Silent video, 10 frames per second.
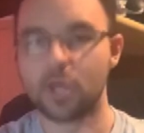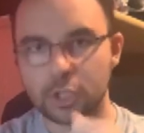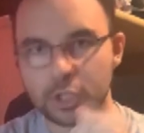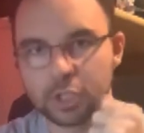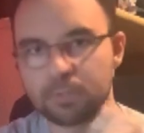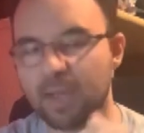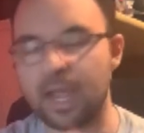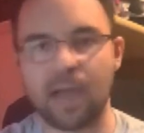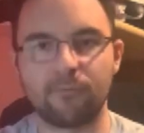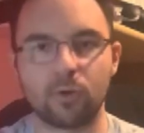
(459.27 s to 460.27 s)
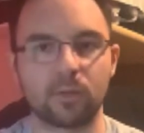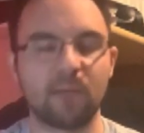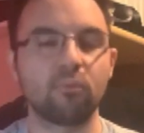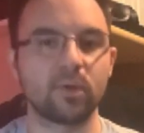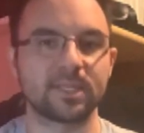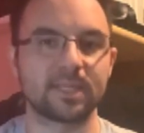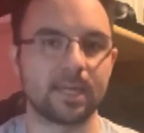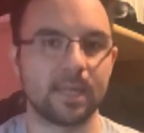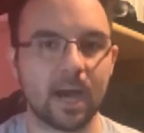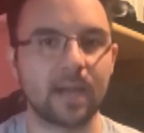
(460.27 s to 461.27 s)
to just pay half our life points to
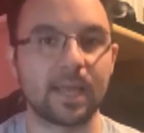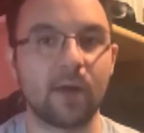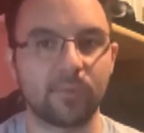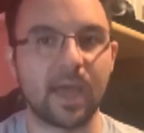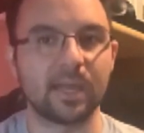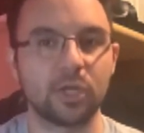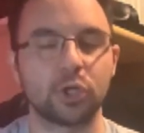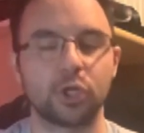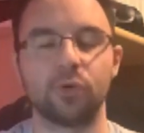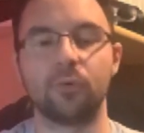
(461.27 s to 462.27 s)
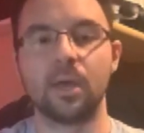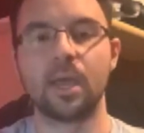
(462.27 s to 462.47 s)
knock out that issue.